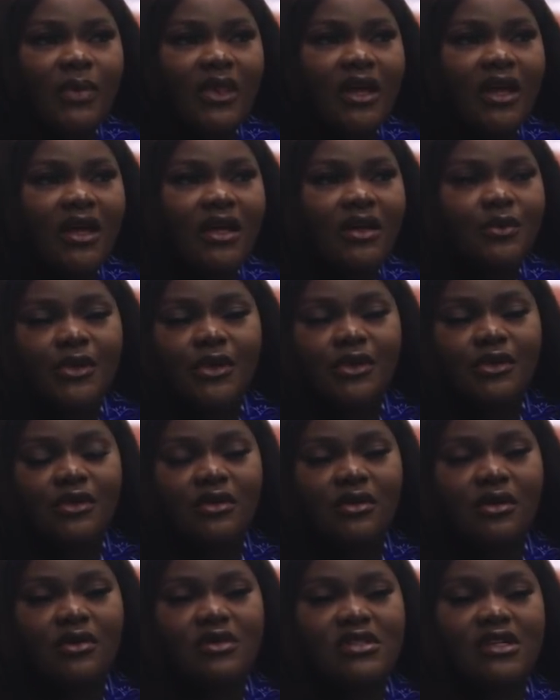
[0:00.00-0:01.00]
we're
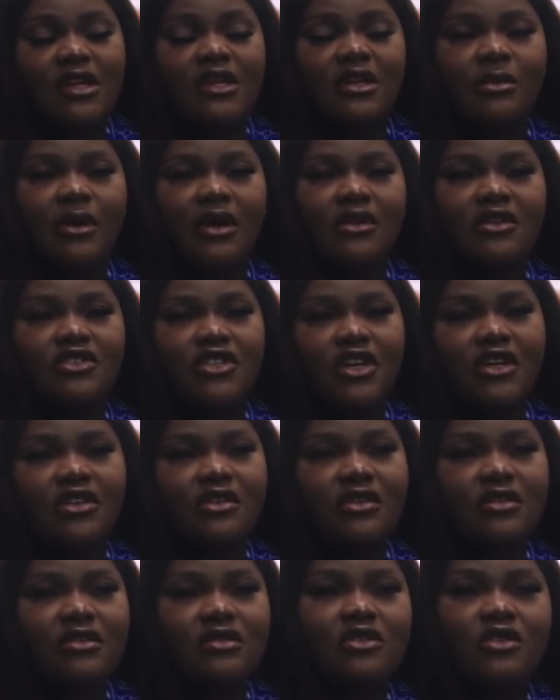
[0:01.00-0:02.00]
not concerned about the
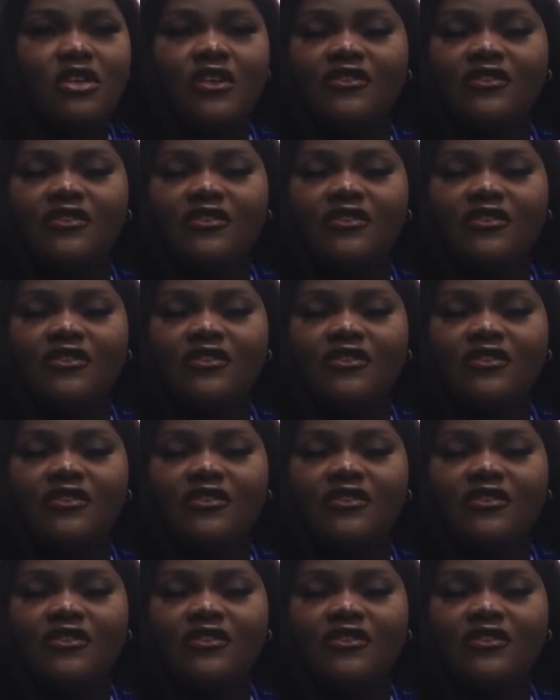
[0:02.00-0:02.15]
gender. So